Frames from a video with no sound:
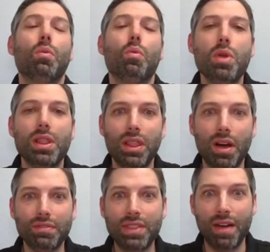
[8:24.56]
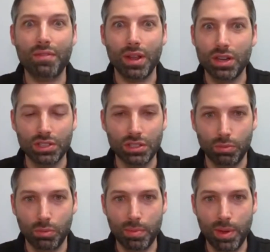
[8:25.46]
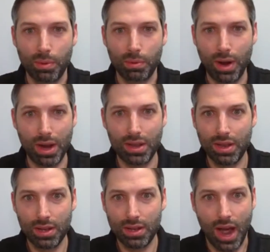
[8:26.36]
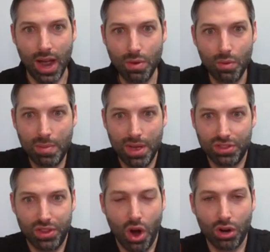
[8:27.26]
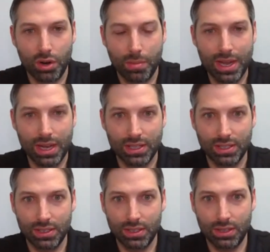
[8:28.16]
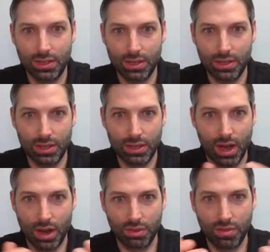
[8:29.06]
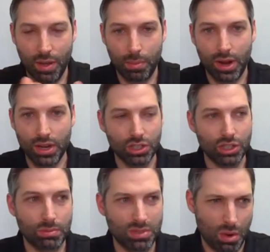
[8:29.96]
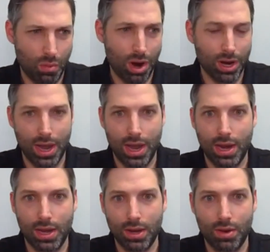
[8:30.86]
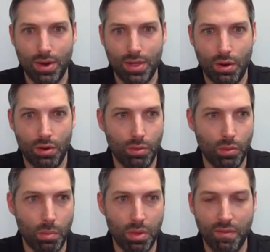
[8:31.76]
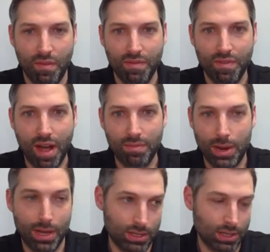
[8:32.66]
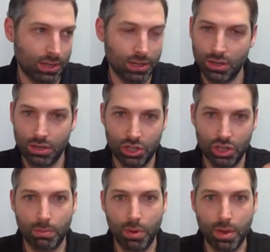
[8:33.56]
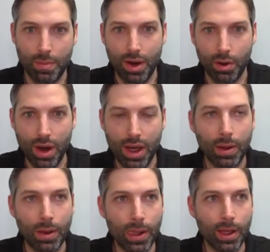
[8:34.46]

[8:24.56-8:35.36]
we love to have relationships with people, right? I didn't want to be a doctor because I don't develop relationships. They walk in, you're in there in the room with them for 5 minutes, and you ship them on their merry way.